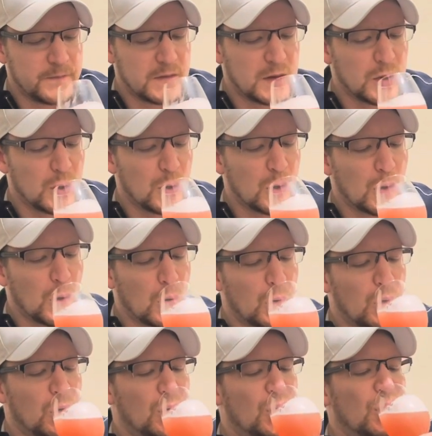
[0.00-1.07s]

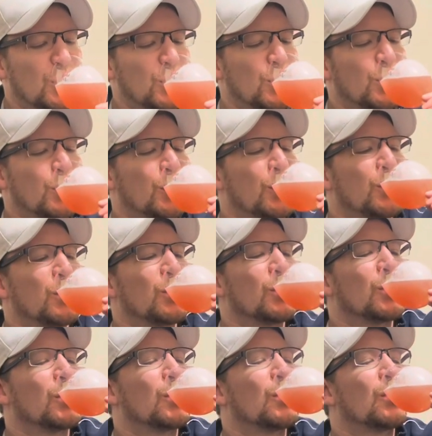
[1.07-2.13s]

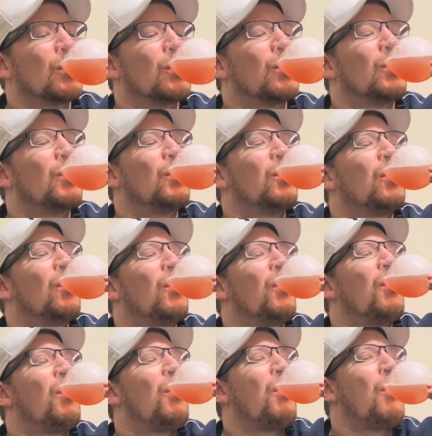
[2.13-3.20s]

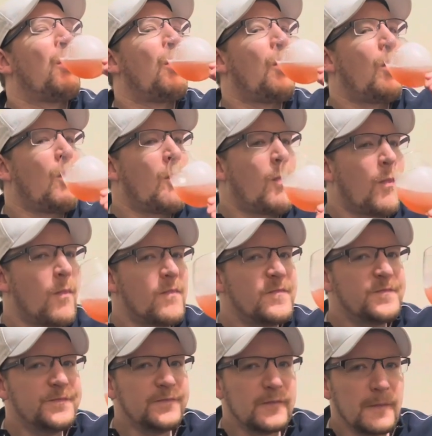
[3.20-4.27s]

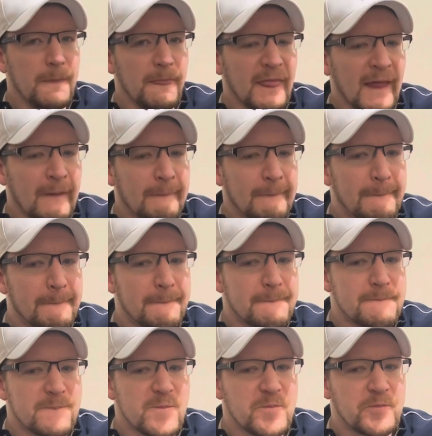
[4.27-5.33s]

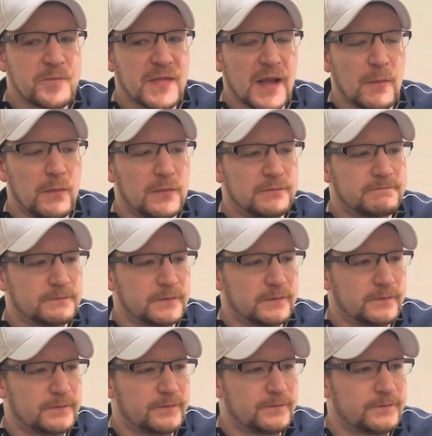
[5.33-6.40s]

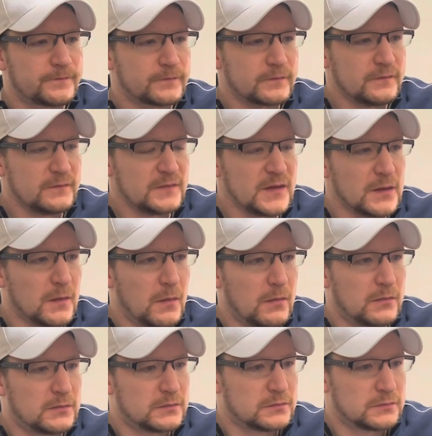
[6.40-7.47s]

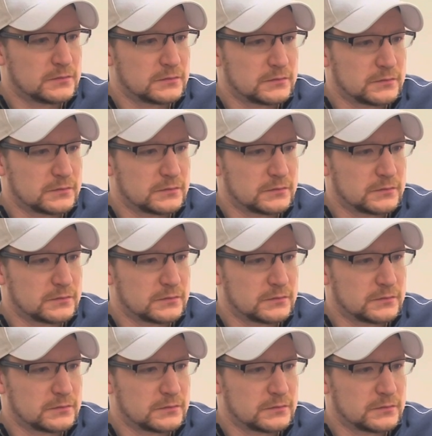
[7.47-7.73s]
No one is speaking in this clip.